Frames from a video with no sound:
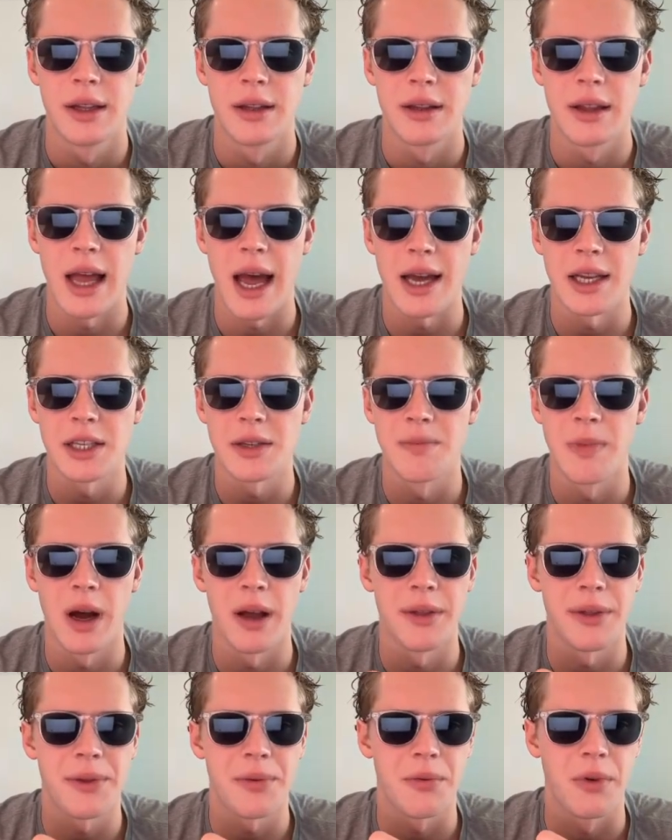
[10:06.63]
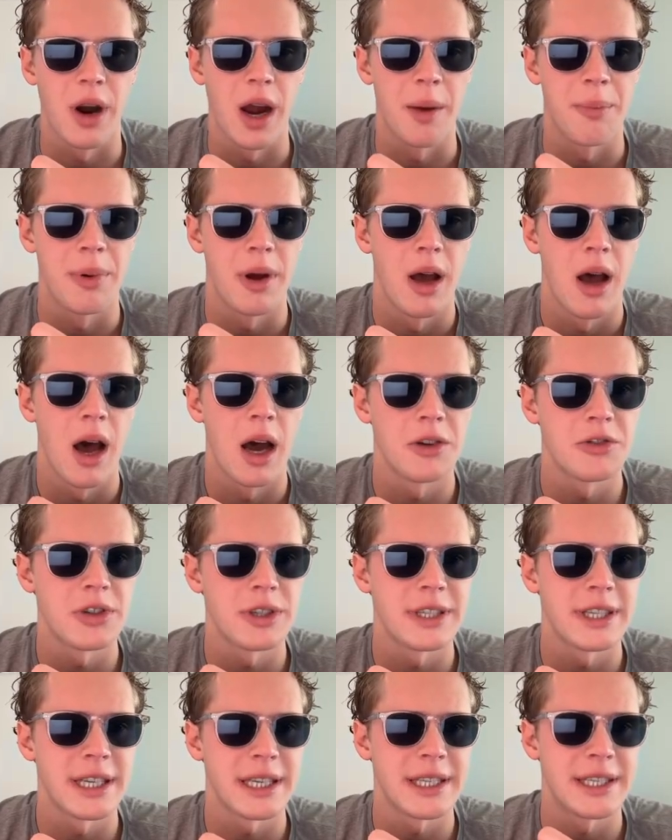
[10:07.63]
last month we're up
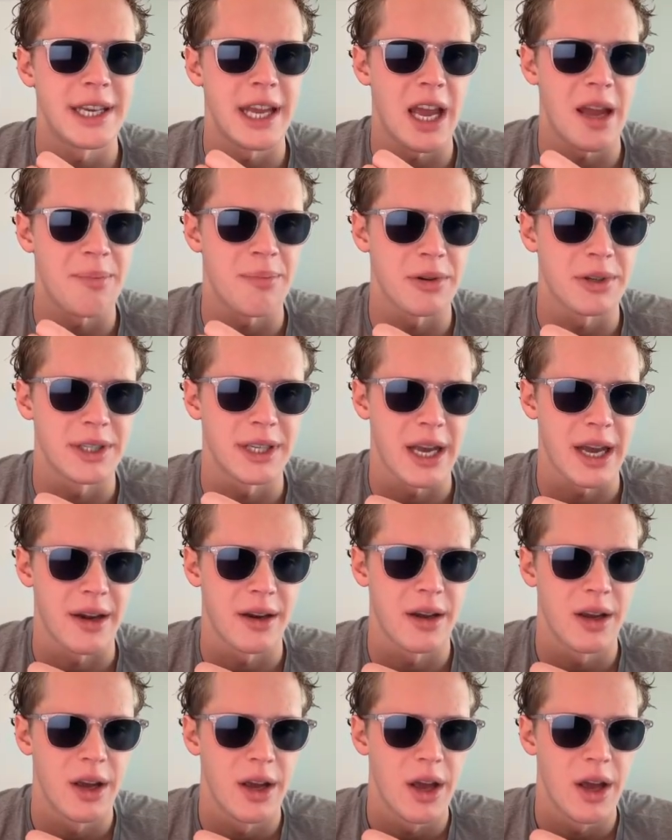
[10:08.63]
168%.